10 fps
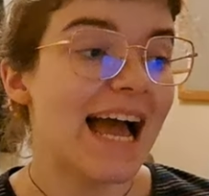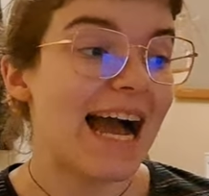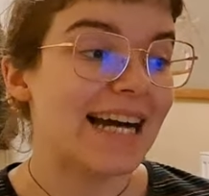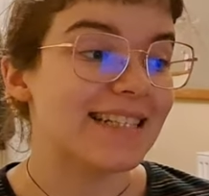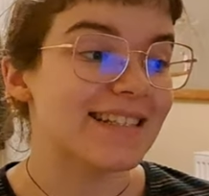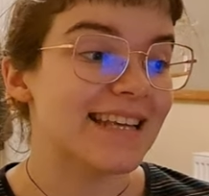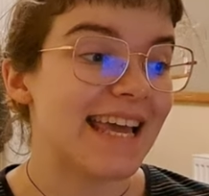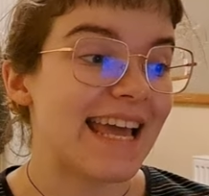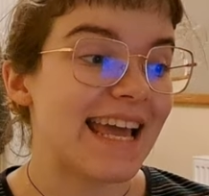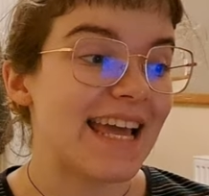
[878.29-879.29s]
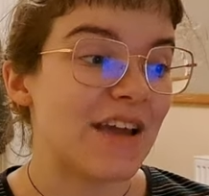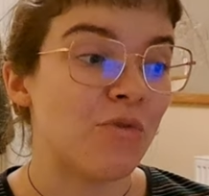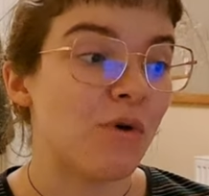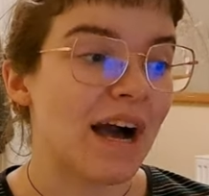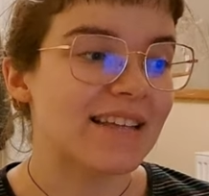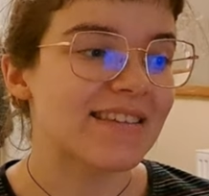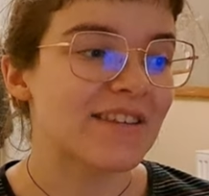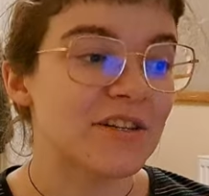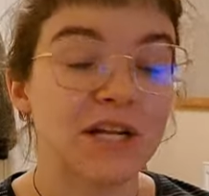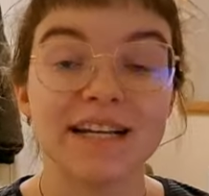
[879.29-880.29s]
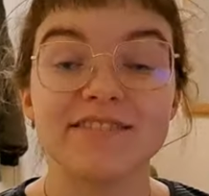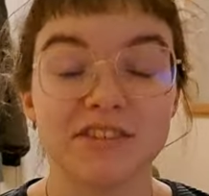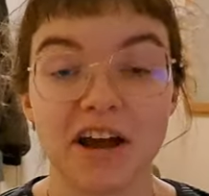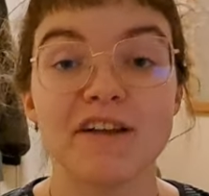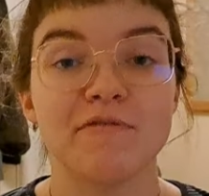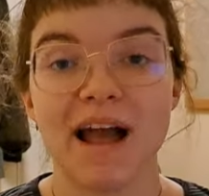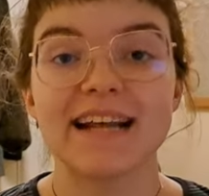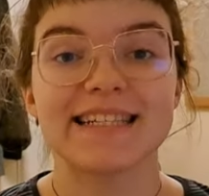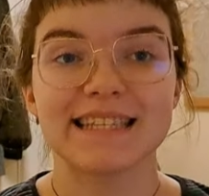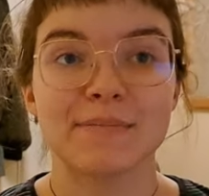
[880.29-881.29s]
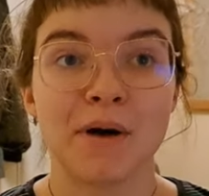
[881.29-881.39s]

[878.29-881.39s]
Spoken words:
and it all has such like direct,